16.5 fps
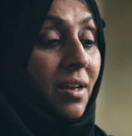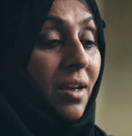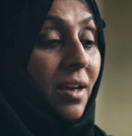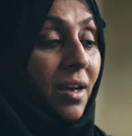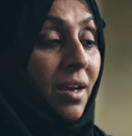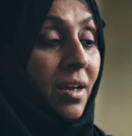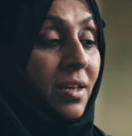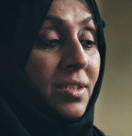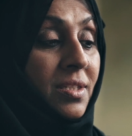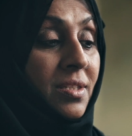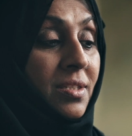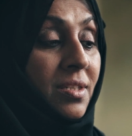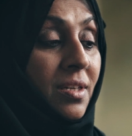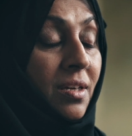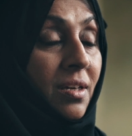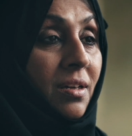and
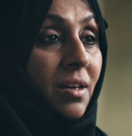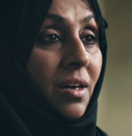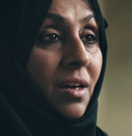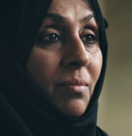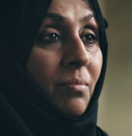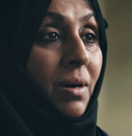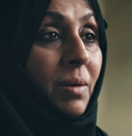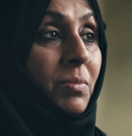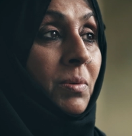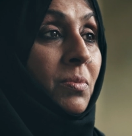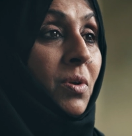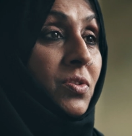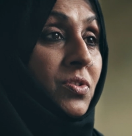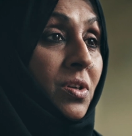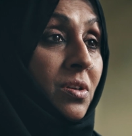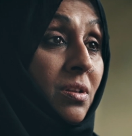my mum
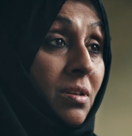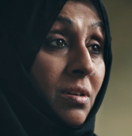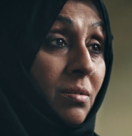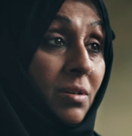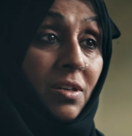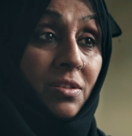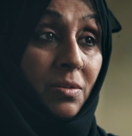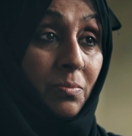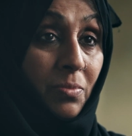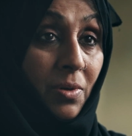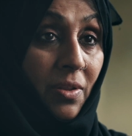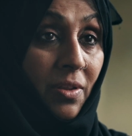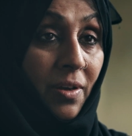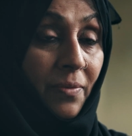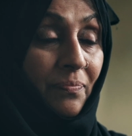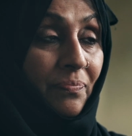lost another cousin
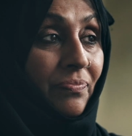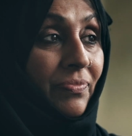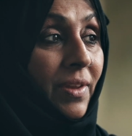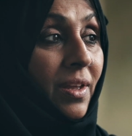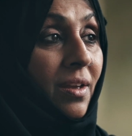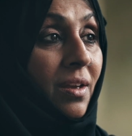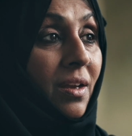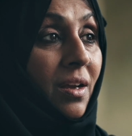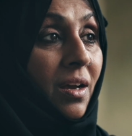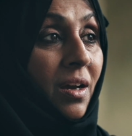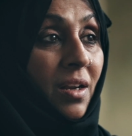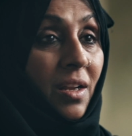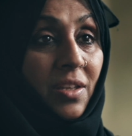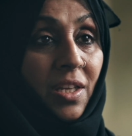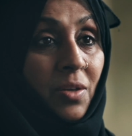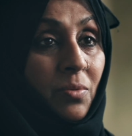brother. And I
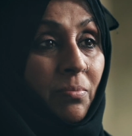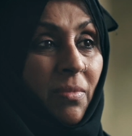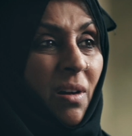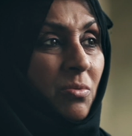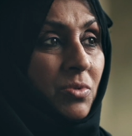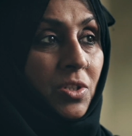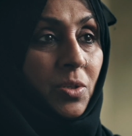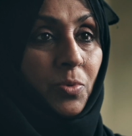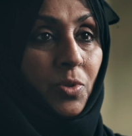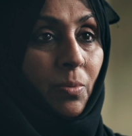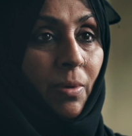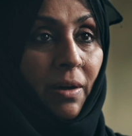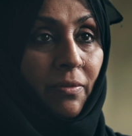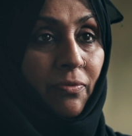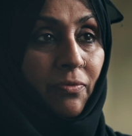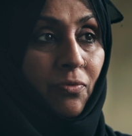think it mounted up to
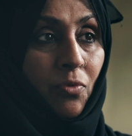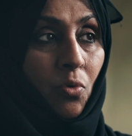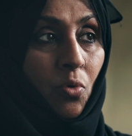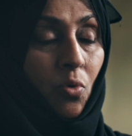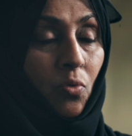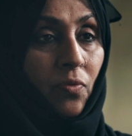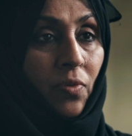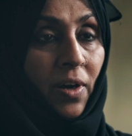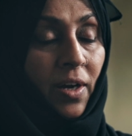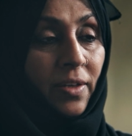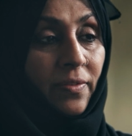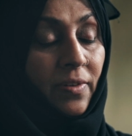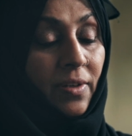about four or five.